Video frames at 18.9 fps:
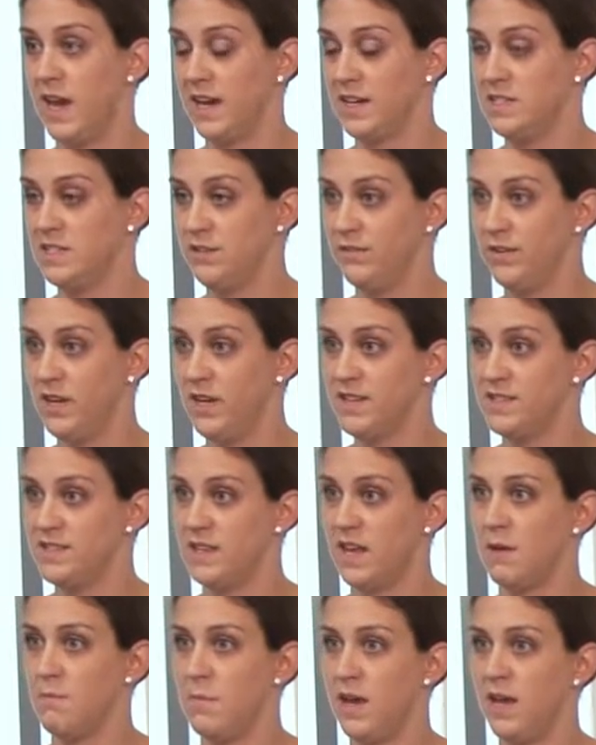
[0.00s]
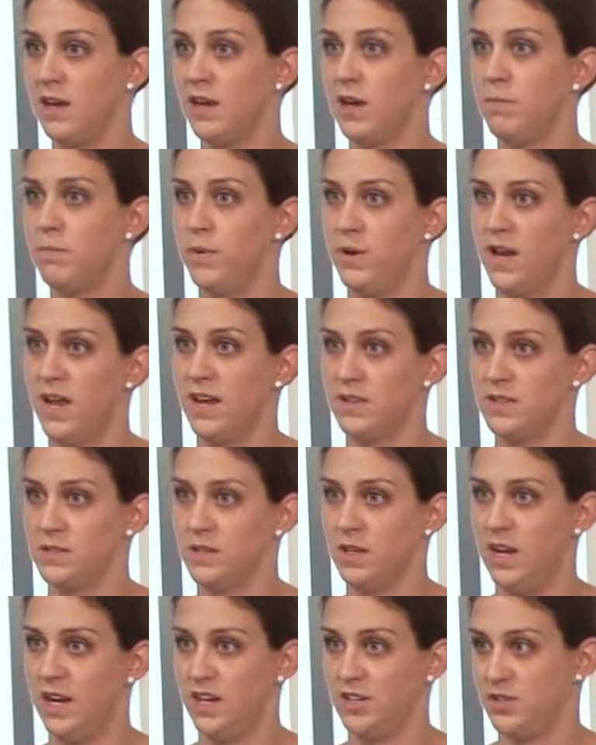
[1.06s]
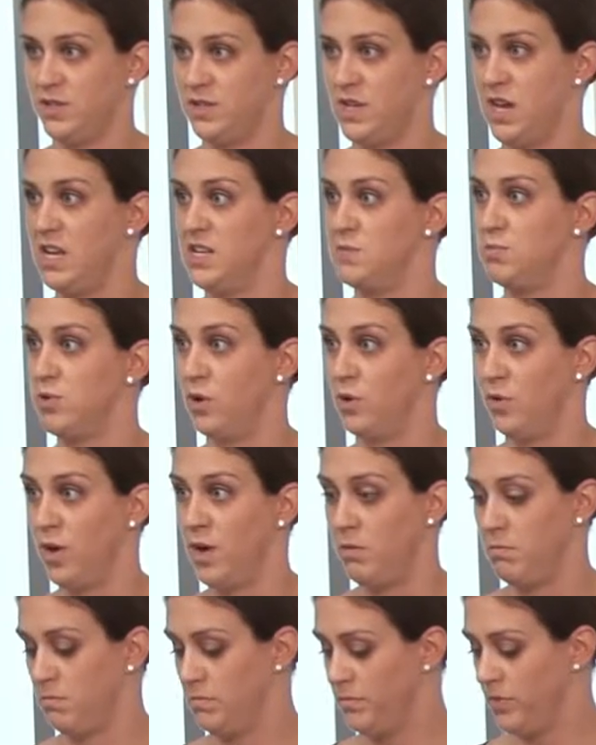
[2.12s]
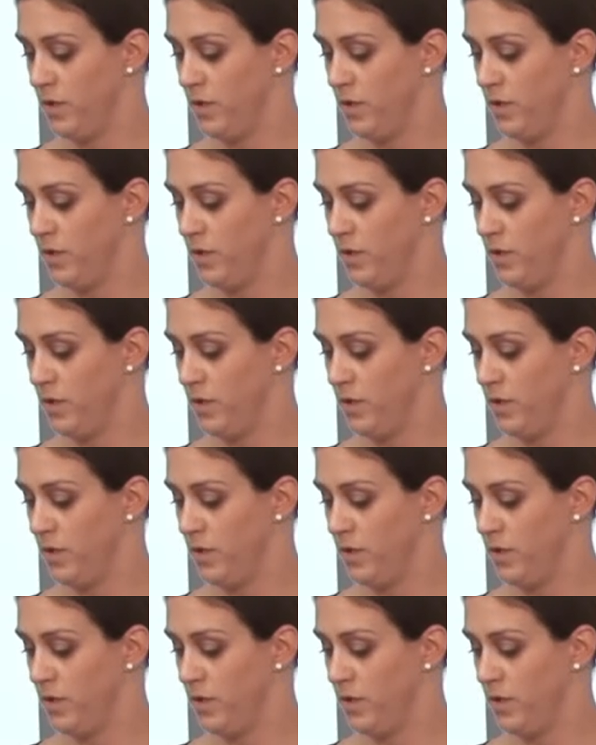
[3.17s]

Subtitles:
activities that make up an excellent exercise program.